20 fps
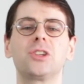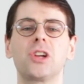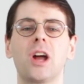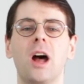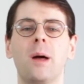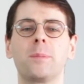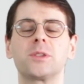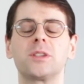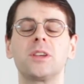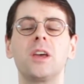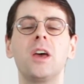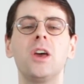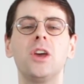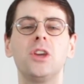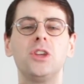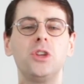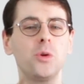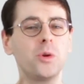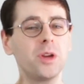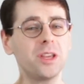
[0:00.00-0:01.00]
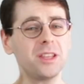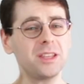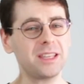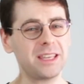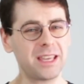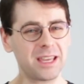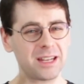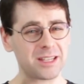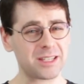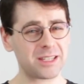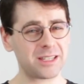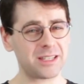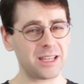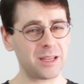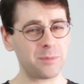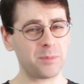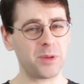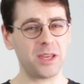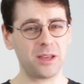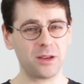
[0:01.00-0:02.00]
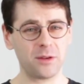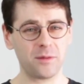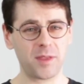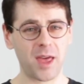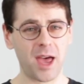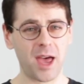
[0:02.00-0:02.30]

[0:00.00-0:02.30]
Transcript: chops. You can get a sneak peek of